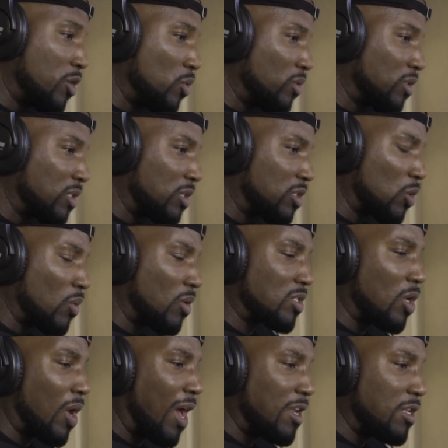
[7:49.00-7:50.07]
you was so
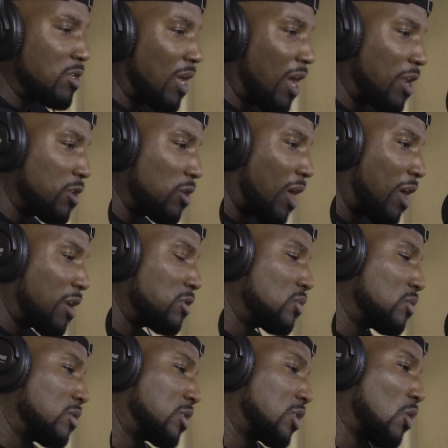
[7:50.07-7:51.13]
how does
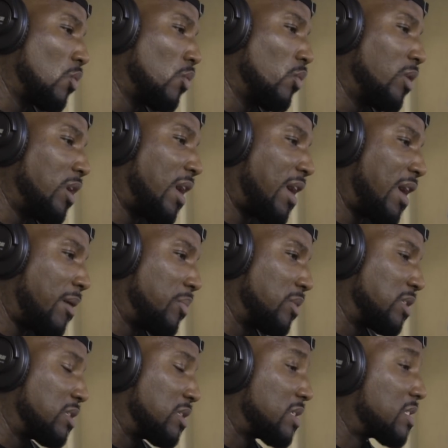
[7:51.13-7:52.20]
so when that
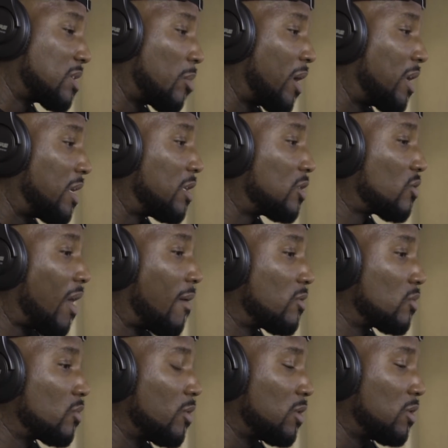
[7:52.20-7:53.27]
happens, is it somebody that
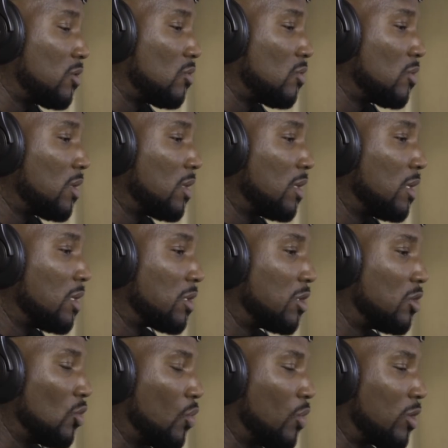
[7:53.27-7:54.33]
travels with you to
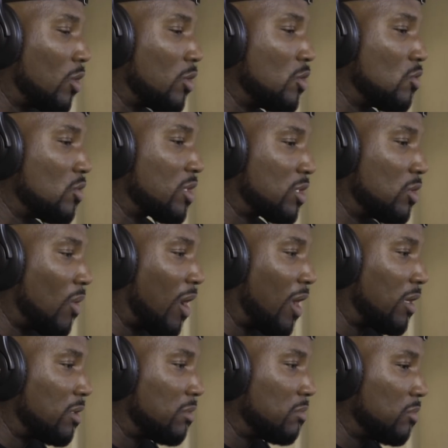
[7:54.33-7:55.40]
do it, or you just know how
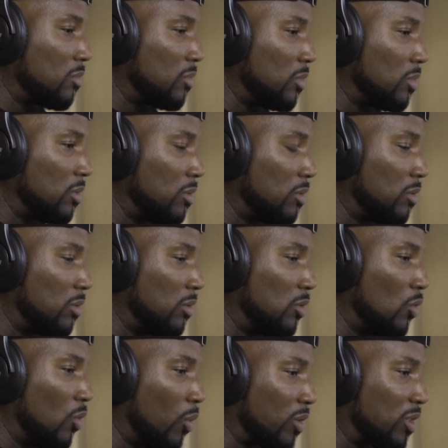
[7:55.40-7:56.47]
to
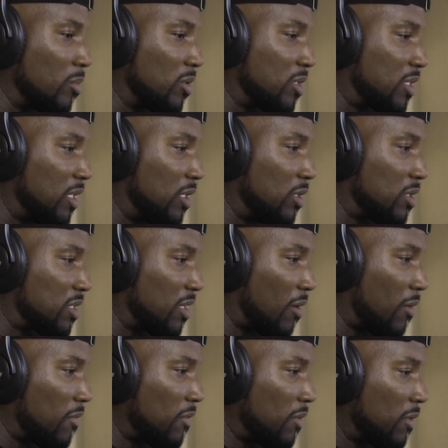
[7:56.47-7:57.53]
do it with the machine yourself?